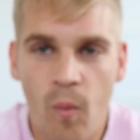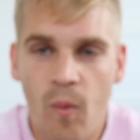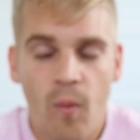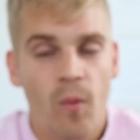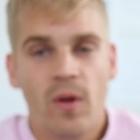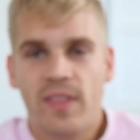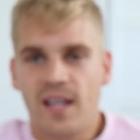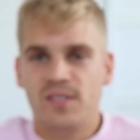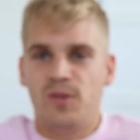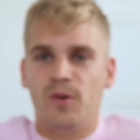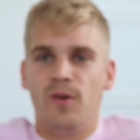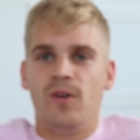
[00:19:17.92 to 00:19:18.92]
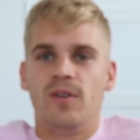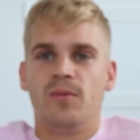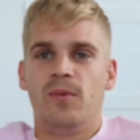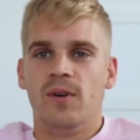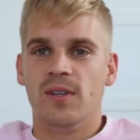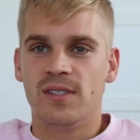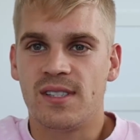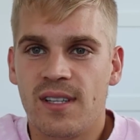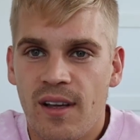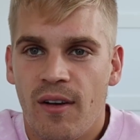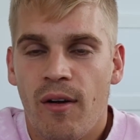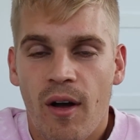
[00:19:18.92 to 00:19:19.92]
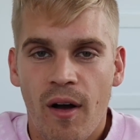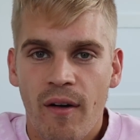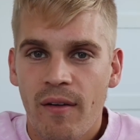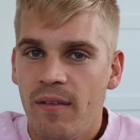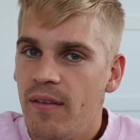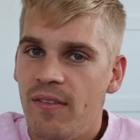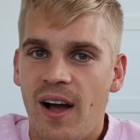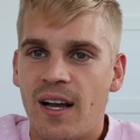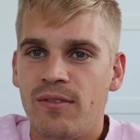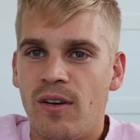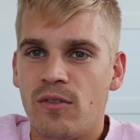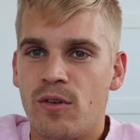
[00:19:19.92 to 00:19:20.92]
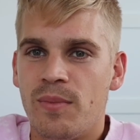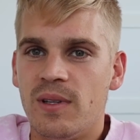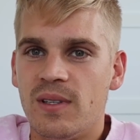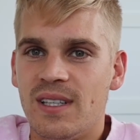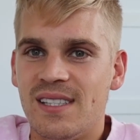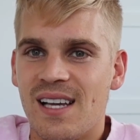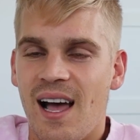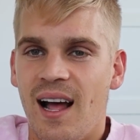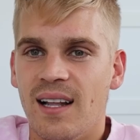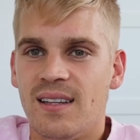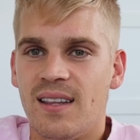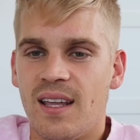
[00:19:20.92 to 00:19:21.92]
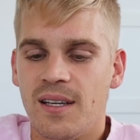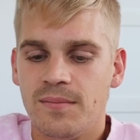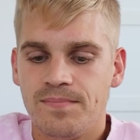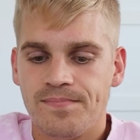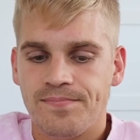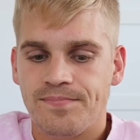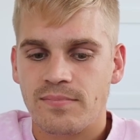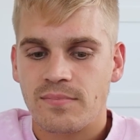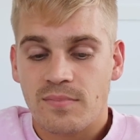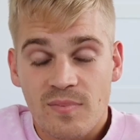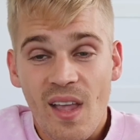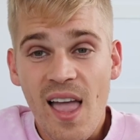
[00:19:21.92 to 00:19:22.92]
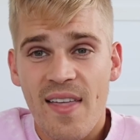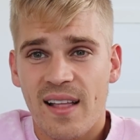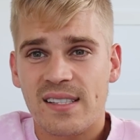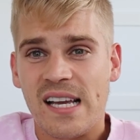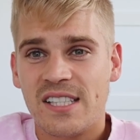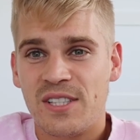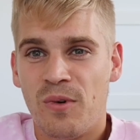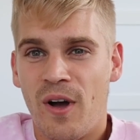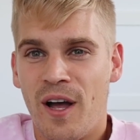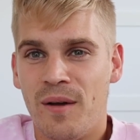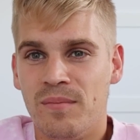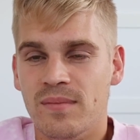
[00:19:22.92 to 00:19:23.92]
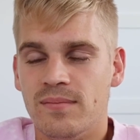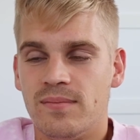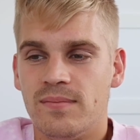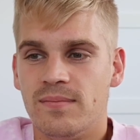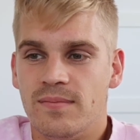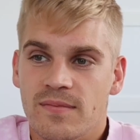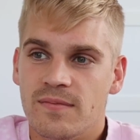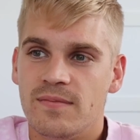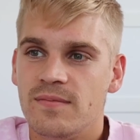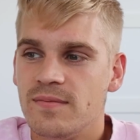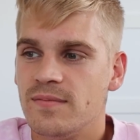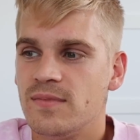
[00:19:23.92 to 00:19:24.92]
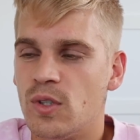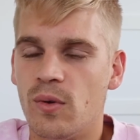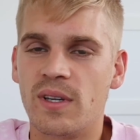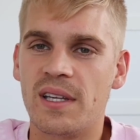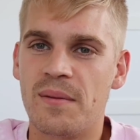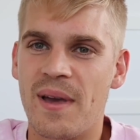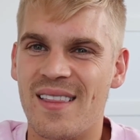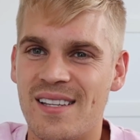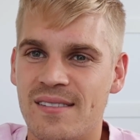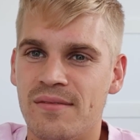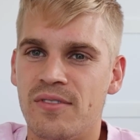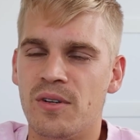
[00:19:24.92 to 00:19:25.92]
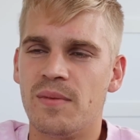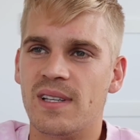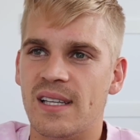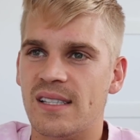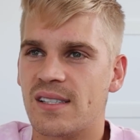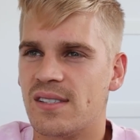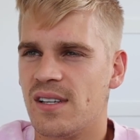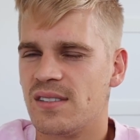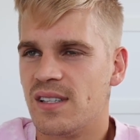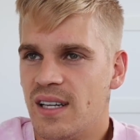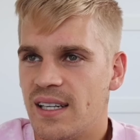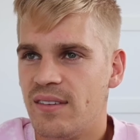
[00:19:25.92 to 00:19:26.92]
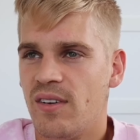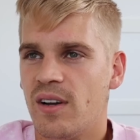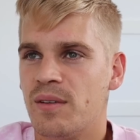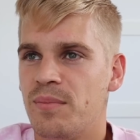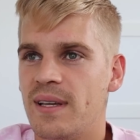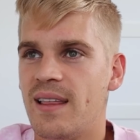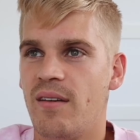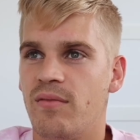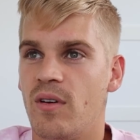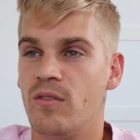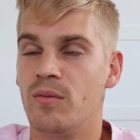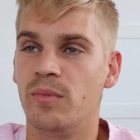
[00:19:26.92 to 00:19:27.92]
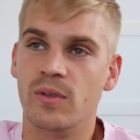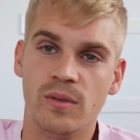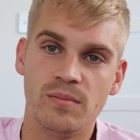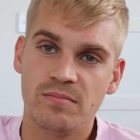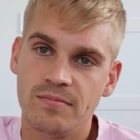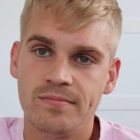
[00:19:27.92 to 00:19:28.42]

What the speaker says: what that taught was, vulnerability is a hard thing. And that's actually why I'm talking about this and filming this, because I was like, if I could be that vulnerable,